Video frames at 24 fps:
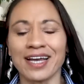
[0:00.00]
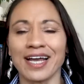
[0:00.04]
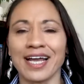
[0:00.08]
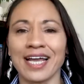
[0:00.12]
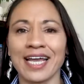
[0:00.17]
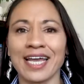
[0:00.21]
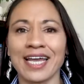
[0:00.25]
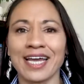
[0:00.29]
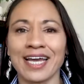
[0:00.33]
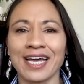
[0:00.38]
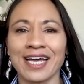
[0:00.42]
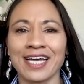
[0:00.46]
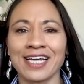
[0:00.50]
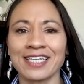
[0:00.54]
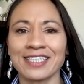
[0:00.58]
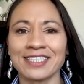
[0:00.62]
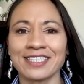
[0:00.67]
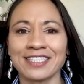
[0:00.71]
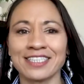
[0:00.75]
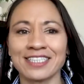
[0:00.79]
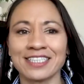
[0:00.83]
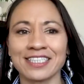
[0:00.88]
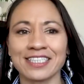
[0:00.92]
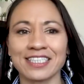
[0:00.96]

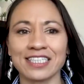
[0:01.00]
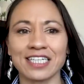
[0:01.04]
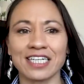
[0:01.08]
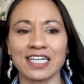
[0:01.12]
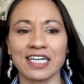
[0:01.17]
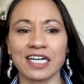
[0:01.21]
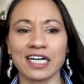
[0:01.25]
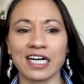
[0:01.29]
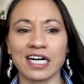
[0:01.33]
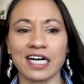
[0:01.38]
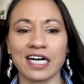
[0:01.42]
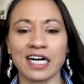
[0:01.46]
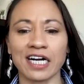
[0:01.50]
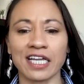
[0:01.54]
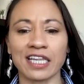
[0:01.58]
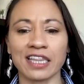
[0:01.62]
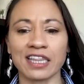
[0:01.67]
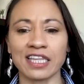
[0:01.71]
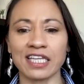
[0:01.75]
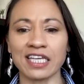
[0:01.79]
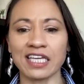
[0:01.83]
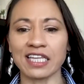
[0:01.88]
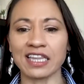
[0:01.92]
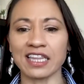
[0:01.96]
And I
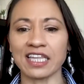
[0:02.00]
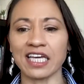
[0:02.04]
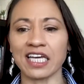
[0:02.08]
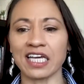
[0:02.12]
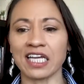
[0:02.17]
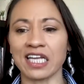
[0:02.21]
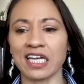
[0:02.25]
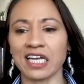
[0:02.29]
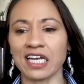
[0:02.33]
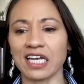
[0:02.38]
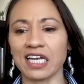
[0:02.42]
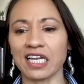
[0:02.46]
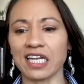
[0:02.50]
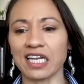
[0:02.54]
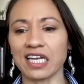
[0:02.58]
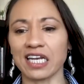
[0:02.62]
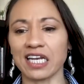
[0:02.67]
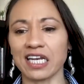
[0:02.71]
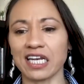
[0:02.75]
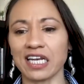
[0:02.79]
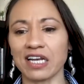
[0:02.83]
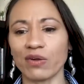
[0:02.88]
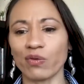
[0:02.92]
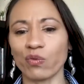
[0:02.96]
think that
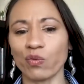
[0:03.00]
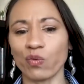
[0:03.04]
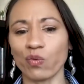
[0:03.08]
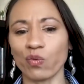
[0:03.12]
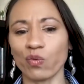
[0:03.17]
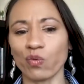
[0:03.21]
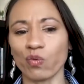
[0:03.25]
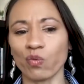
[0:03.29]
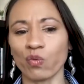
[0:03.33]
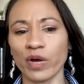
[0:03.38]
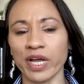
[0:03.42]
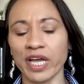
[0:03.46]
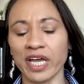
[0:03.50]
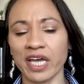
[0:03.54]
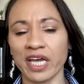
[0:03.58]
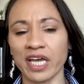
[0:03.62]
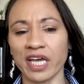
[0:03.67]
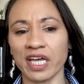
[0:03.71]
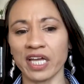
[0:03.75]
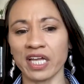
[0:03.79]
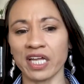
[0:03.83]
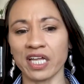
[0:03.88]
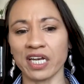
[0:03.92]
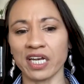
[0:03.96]

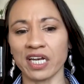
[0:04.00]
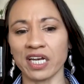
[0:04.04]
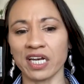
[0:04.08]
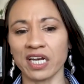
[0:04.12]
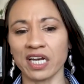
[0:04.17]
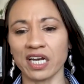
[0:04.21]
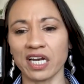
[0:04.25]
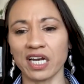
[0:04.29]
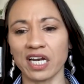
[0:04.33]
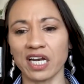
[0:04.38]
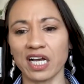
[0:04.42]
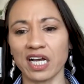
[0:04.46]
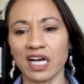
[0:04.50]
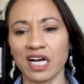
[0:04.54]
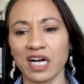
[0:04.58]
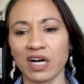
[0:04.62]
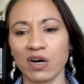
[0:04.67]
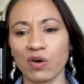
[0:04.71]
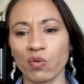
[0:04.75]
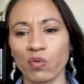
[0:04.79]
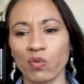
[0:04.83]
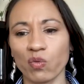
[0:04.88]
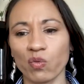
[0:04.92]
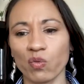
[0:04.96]
when
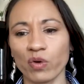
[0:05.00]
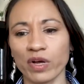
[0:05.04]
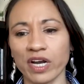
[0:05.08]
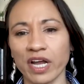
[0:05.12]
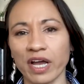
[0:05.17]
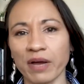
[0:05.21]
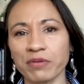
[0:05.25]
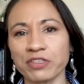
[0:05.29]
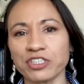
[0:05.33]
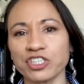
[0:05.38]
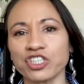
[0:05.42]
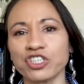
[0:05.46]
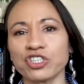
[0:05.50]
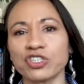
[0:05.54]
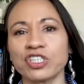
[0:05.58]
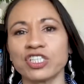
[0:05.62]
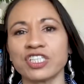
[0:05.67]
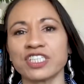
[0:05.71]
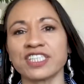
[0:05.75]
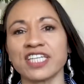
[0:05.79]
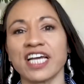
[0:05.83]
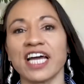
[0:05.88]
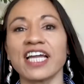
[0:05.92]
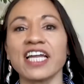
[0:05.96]
when I was
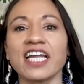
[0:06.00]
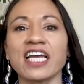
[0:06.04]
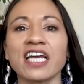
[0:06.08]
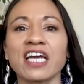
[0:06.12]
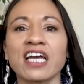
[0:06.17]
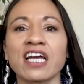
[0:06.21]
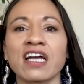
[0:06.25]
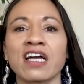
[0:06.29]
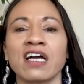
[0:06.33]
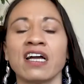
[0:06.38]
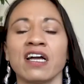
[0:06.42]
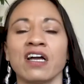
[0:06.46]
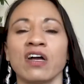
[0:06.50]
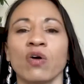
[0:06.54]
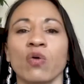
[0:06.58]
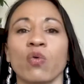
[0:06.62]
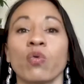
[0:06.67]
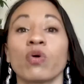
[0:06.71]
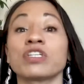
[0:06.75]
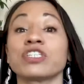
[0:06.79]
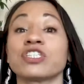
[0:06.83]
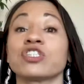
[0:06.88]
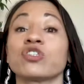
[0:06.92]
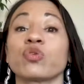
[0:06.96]
deciding
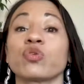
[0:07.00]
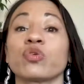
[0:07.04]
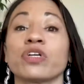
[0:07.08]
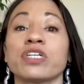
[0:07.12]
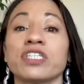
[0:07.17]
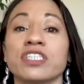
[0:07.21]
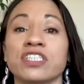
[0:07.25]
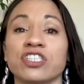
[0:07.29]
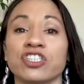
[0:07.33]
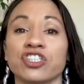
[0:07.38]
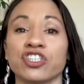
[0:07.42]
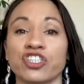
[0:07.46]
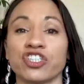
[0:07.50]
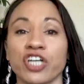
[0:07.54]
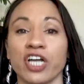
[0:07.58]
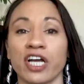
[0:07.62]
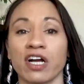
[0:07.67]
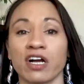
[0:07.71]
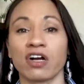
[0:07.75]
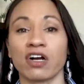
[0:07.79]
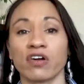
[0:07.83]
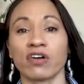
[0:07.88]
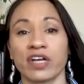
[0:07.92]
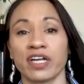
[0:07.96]
what stories to
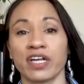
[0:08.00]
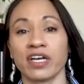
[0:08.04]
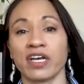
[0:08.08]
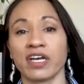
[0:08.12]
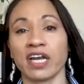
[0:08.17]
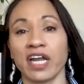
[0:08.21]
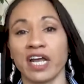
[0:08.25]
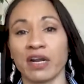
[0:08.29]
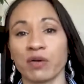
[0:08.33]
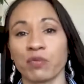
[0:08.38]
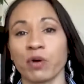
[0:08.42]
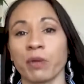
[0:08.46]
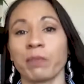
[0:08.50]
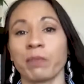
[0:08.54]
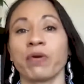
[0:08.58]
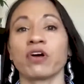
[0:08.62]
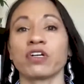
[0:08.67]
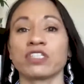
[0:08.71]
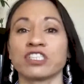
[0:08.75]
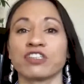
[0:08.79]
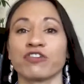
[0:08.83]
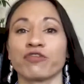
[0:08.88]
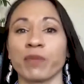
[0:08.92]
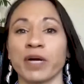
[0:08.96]
share and, and what
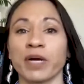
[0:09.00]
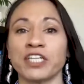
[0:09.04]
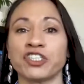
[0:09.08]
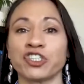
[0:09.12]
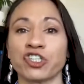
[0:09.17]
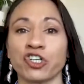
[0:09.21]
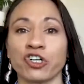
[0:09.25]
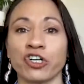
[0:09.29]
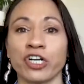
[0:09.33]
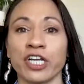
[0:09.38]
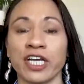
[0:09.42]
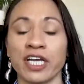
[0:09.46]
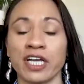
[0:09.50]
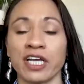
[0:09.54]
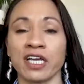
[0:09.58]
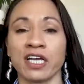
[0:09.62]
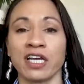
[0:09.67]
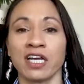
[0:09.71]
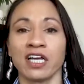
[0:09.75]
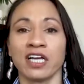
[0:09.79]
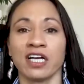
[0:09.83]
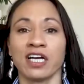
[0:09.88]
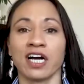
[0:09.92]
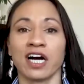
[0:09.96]
parts of my
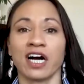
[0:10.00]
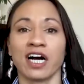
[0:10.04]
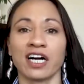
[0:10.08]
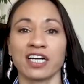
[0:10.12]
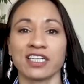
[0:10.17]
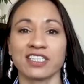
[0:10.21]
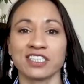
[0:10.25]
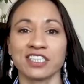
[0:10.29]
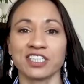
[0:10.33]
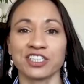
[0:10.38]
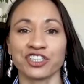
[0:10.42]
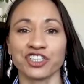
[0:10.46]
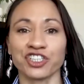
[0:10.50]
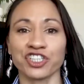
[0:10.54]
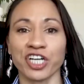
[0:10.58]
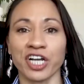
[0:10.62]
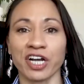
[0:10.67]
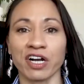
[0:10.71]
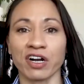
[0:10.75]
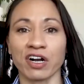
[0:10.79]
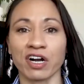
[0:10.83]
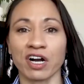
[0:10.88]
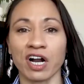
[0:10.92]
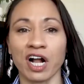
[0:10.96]
journey uh, to
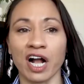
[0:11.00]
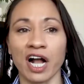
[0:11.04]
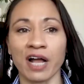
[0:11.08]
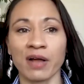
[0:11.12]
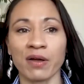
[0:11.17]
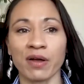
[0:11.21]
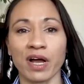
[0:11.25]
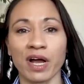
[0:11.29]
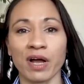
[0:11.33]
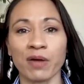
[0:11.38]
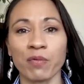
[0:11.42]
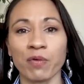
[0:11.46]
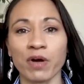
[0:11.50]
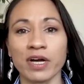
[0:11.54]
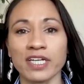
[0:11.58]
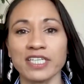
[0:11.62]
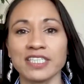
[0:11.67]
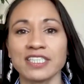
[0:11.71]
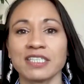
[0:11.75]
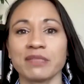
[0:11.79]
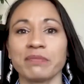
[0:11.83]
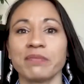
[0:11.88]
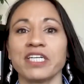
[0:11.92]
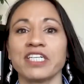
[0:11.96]
share. I, I
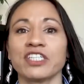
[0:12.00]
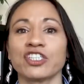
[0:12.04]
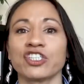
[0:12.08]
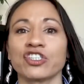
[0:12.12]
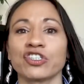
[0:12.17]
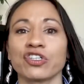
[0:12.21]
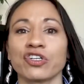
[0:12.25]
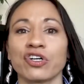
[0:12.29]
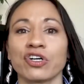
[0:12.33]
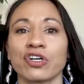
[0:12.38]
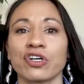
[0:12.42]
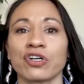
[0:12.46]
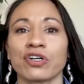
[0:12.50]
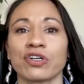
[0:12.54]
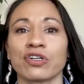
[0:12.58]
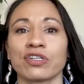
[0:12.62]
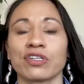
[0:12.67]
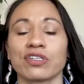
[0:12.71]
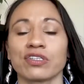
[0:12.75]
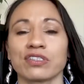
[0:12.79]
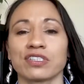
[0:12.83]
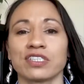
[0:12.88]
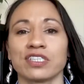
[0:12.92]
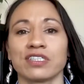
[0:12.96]
wanted to make sure
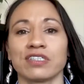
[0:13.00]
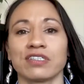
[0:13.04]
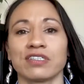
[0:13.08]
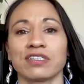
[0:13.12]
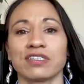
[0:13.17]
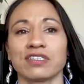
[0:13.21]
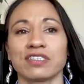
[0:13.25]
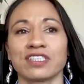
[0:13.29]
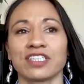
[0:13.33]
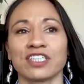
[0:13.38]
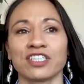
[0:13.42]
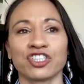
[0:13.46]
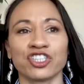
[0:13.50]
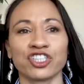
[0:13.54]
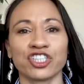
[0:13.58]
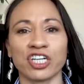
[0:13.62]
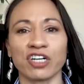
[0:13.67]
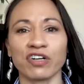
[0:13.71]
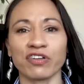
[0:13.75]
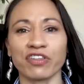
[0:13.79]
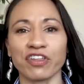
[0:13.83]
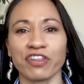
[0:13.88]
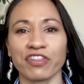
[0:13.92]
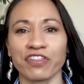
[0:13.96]
to to
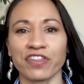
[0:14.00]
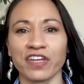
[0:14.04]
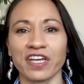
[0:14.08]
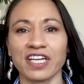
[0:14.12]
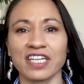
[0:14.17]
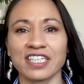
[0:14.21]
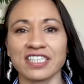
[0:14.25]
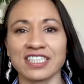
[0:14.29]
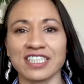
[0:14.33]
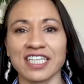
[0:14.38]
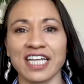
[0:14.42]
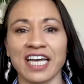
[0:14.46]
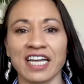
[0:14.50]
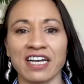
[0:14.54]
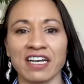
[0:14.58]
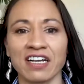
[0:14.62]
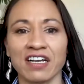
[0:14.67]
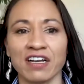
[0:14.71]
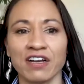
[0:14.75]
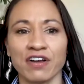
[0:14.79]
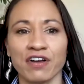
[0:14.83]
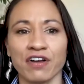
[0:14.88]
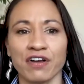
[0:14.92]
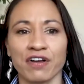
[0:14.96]
share the things that
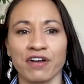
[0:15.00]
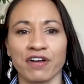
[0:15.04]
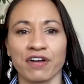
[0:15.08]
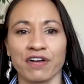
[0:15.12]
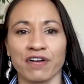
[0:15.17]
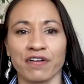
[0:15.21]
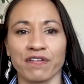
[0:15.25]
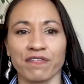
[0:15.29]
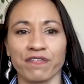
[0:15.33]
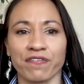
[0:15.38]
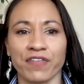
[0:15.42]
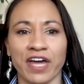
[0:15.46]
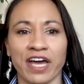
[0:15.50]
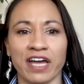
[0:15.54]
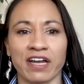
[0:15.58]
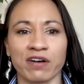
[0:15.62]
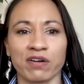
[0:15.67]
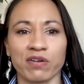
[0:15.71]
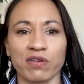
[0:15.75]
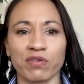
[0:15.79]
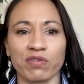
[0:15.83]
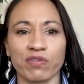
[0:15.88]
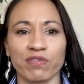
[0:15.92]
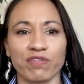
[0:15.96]
that
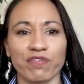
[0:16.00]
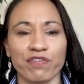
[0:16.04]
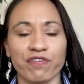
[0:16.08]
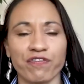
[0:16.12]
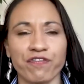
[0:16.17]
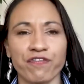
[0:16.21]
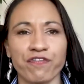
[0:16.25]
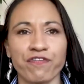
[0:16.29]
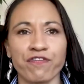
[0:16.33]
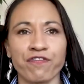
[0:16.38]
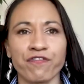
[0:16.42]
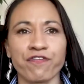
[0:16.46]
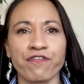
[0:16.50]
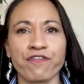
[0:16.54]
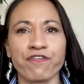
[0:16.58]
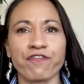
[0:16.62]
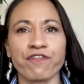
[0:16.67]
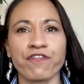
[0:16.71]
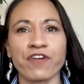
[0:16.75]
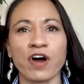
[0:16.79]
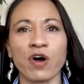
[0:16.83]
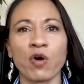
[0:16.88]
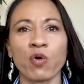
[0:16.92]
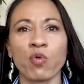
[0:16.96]

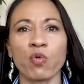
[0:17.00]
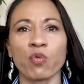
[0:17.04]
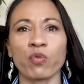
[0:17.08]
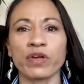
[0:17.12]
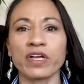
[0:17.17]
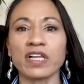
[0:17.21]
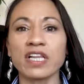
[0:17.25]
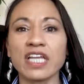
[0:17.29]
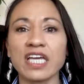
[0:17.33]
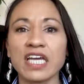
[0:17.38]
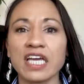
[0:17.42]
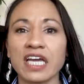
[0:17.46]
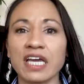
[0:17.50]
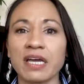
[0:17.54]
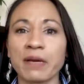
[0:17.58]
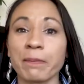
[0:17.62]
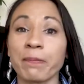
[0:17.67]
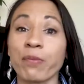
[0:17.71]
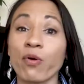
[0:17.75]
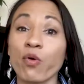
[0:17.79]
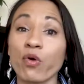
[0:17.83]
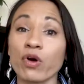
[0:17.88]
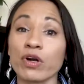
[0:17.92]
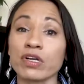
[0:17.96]
felt really
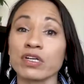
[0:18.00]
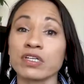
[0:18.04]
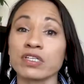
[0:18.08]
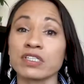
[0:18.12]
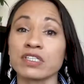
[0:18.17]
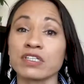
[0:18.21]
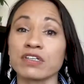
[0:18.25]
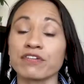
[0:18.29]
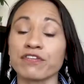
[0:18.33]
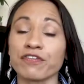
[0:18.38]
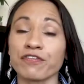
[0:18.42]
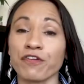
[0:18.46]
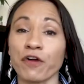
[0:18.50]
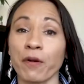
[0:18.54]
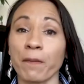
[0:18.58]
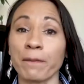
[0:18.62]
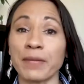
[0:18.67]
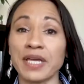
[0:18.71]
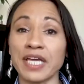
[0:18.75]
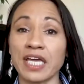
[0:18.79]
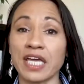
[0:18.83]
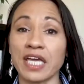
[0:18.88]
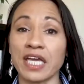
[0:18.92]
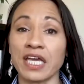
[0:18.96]
important for
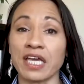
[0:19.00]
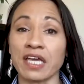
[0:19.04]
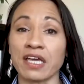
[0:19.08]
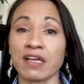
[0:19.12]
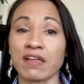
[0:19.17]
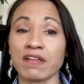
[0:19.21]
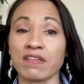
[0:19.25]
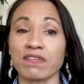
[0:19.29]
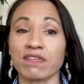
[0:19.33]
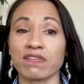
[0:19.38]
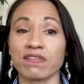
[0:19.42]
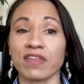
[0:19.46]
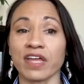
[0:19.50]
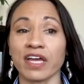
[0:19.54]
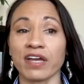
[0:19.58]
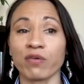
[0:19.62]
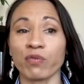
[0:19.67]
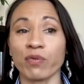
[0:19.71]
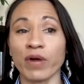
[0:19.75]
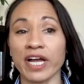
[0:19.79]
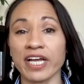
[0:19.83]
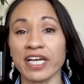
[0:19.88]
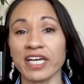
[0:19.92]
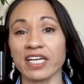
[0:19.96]
me, like
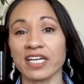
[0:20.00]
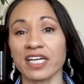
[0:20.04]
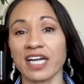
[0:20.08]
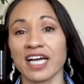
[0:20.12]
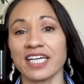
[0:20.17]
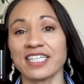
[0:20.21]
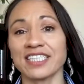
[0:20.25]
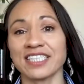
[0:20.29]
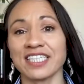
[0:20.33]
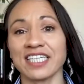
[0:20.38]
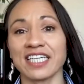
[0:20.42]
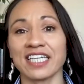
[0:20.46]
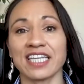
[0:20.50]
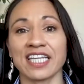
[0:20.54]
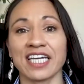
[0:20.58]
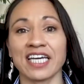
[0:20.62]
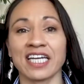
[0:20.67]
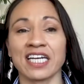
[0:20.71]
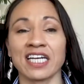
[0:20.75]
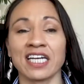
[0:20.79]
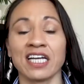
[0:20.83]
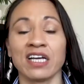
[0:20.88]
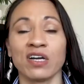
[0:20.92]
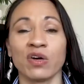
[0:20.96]
recognizing
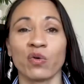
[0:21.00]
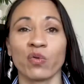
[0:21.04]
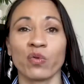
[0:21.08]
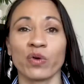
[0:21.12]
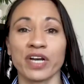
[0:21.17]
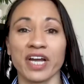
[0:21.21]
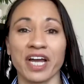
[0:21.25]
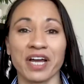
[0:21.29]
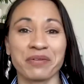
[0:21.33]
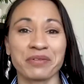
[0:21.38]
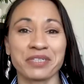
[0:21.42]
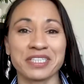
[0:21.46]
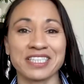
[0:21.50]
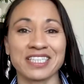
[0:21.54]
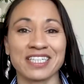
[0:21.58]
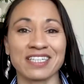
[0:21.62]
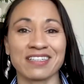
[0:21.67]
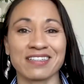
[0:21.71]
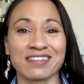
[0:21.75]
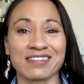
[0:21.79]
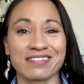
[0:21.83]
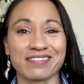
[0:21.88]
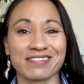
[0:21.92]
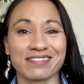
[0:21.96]
that when I was
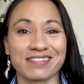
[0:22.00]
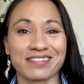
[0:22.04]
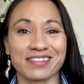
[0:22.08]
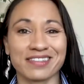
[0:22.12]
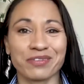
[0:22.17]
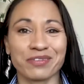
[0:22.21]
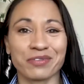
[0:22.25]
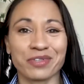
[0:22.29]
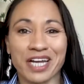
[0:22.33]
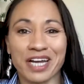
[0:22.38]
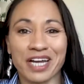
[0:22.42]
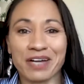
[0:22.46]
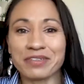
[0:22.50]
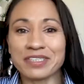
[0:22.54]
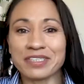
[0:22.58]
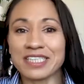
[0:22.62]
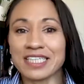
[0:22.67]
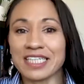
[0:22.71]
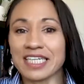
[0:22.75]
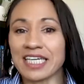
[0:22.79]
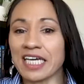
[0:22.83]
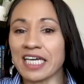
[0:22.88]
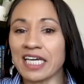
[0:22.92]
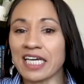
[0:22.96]
a when I was
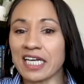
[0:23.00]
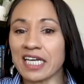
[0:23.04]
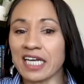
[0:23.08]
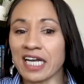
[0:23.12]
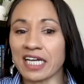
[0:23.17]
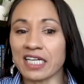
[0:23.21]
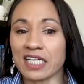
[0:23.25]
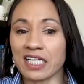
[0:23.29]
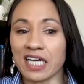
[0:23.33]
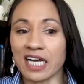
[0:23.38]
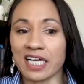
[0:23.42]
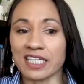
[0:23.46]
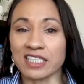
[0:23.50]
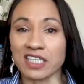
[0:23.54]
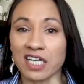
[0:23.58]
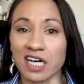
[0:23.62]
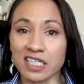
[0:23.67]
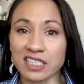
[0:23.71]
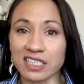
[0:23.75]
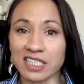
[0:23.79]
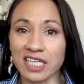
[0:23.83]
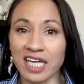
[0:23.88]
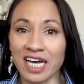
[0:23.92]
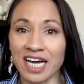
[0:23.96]
a kid, I I
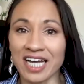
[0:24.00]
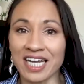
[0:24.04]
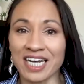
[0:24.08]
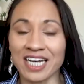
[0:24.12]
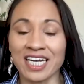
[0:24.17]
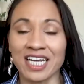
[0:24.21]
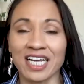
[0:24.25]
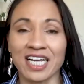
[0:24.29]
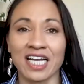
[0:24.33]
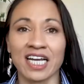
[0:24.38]
talked a lot,